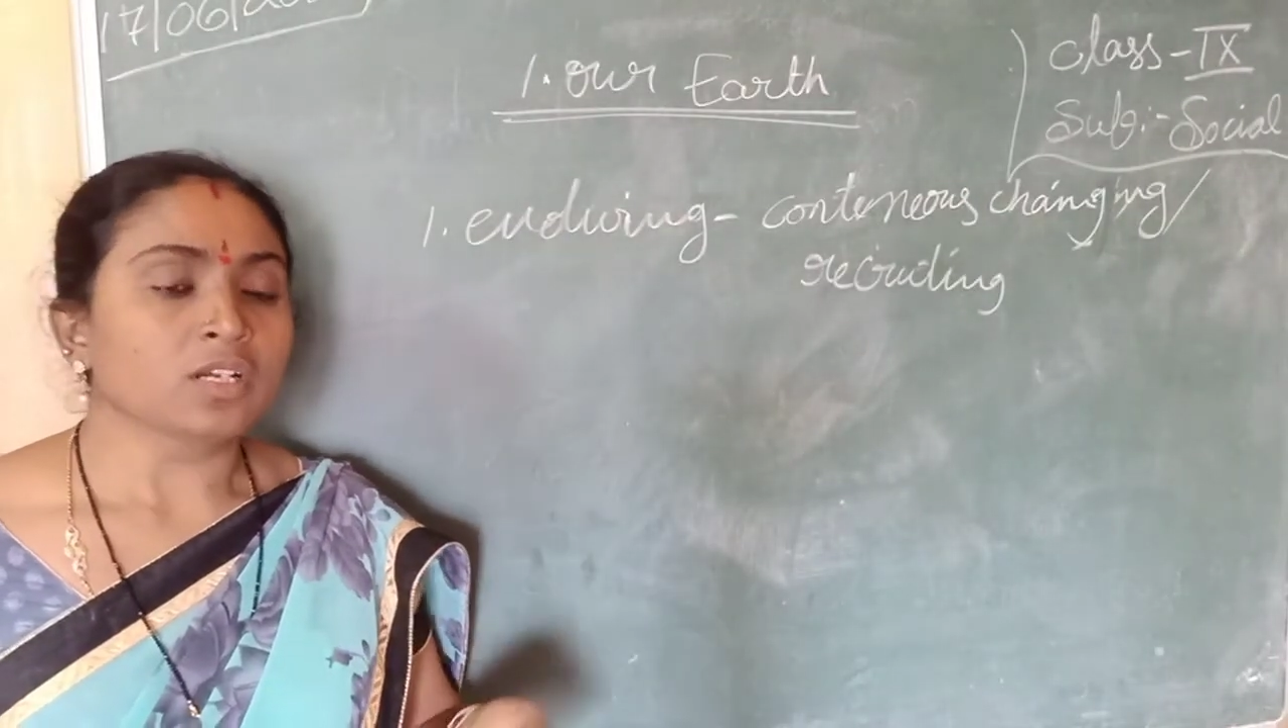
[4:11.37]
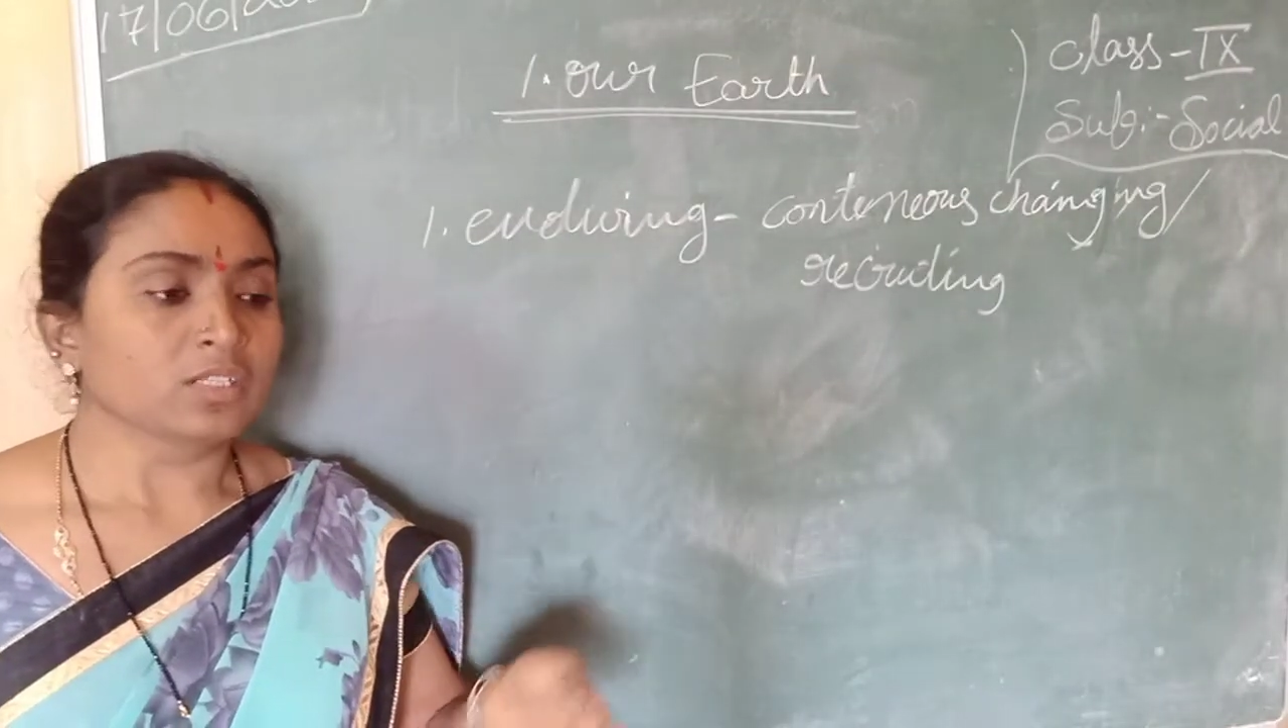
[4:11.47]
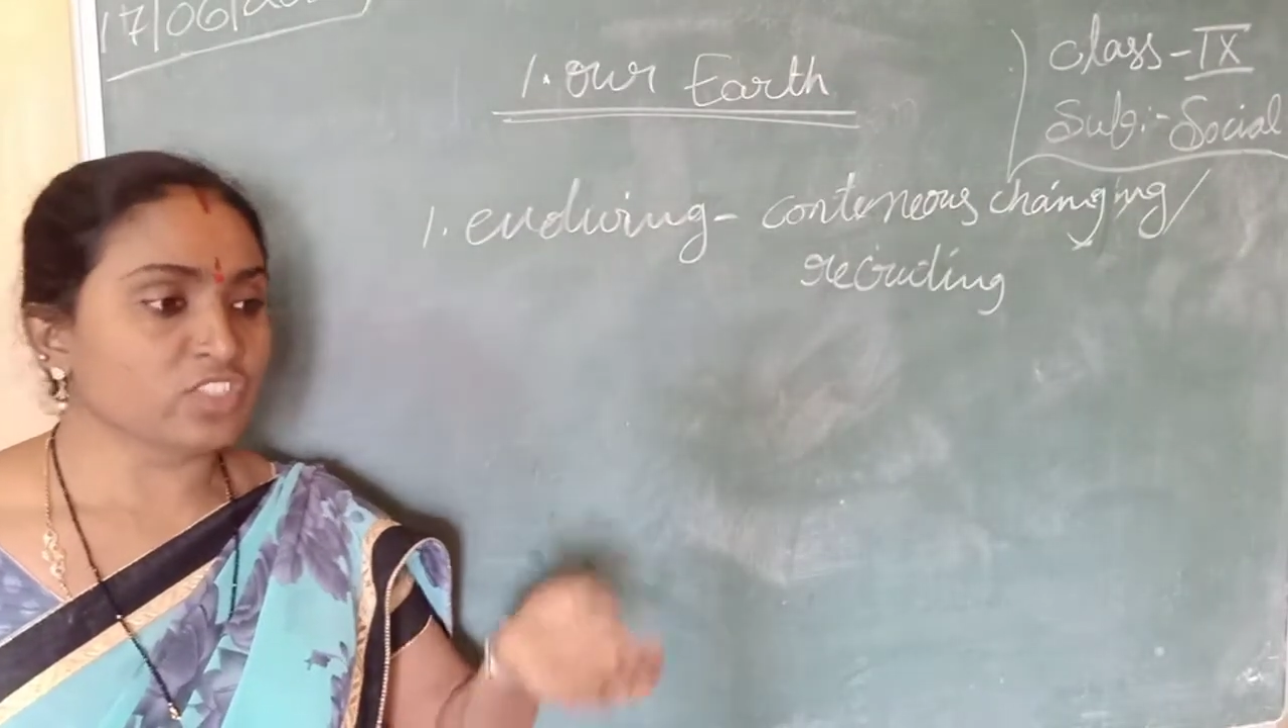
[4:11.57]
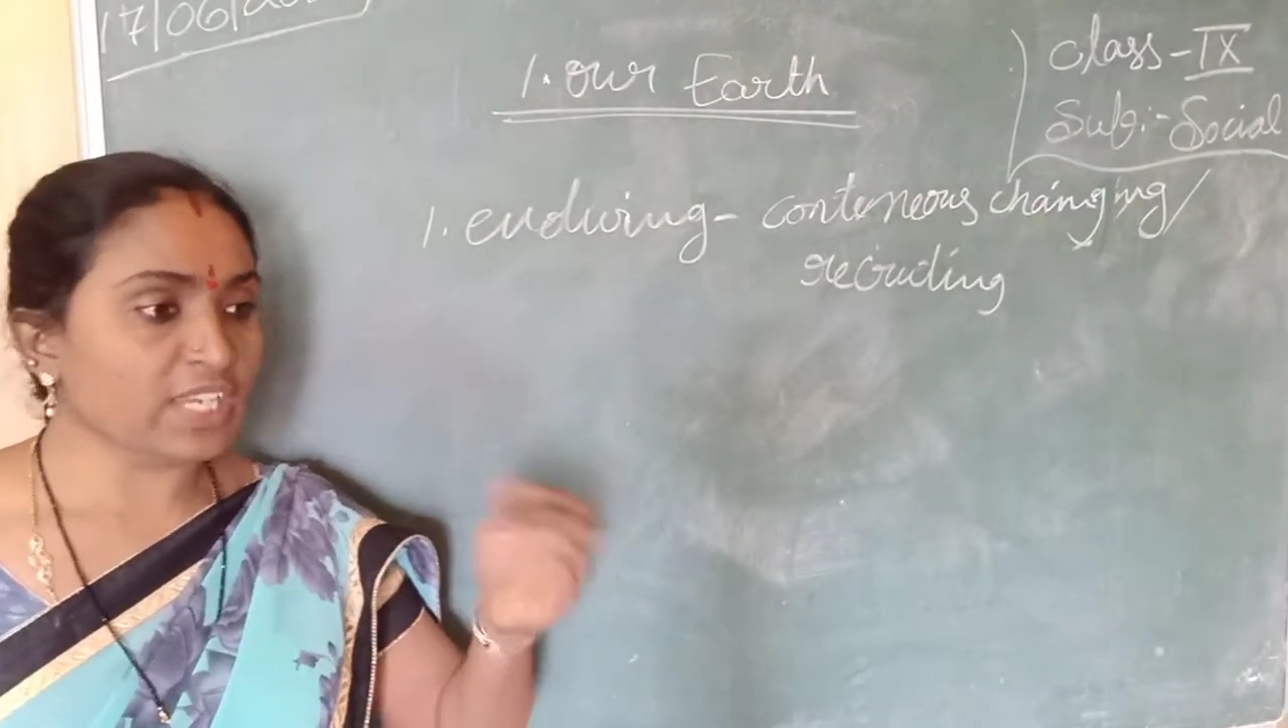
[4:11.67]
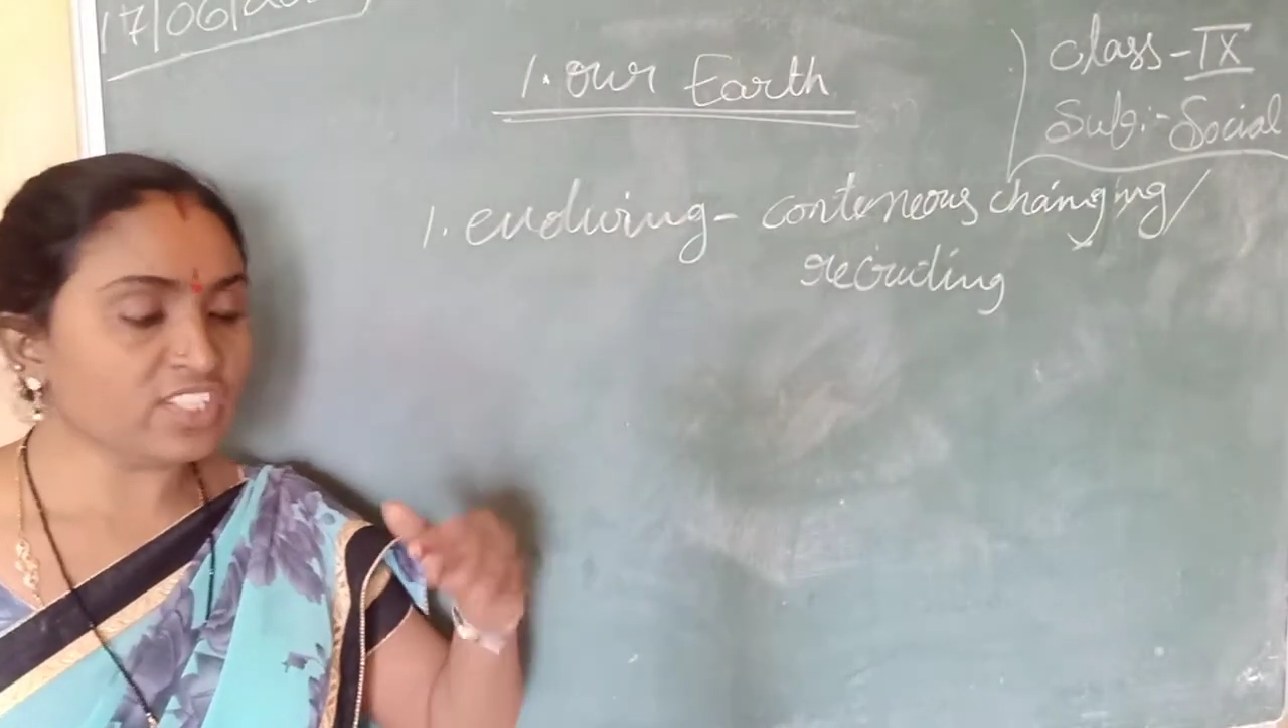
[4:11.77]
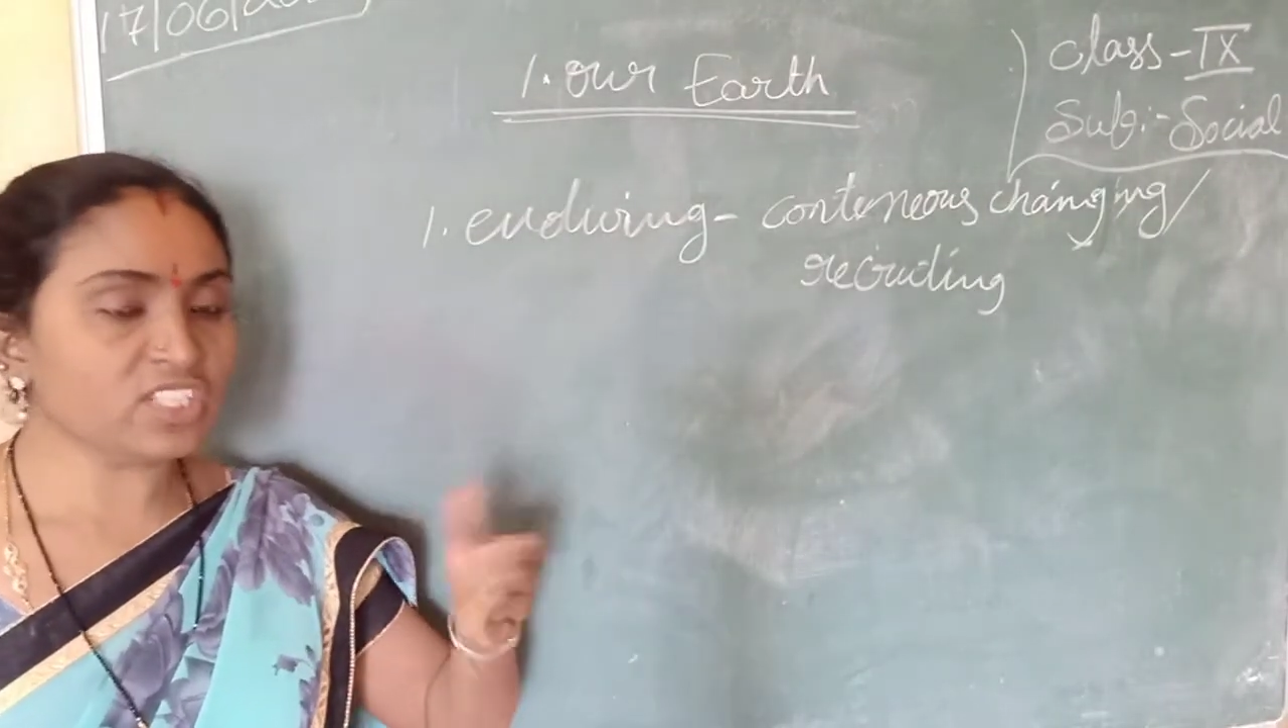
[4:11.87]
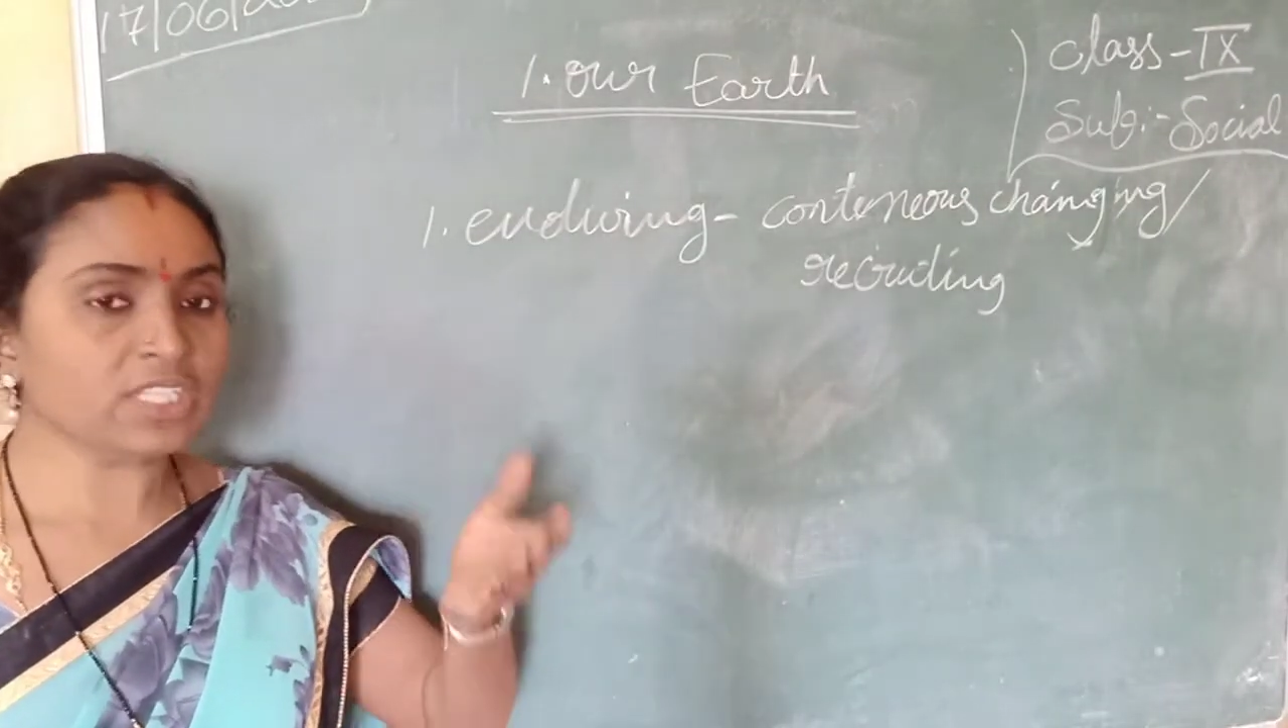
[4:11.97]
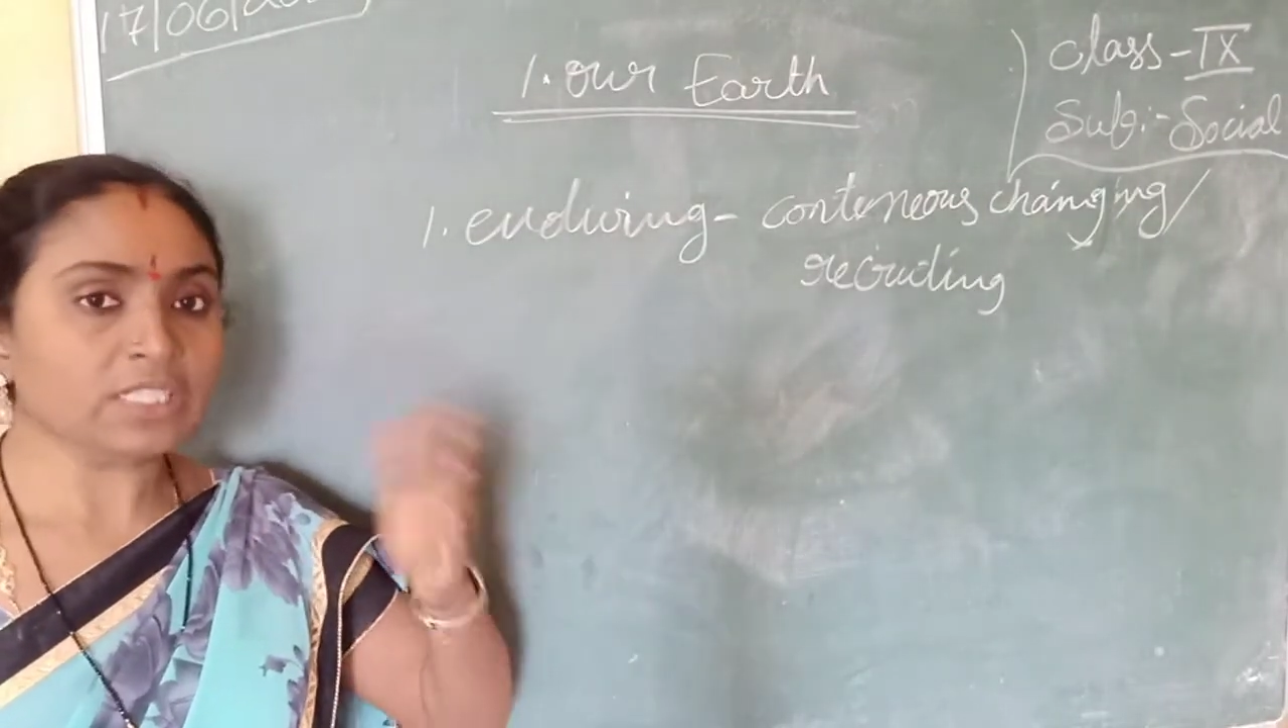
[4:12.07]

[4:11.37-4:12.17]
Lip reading: changing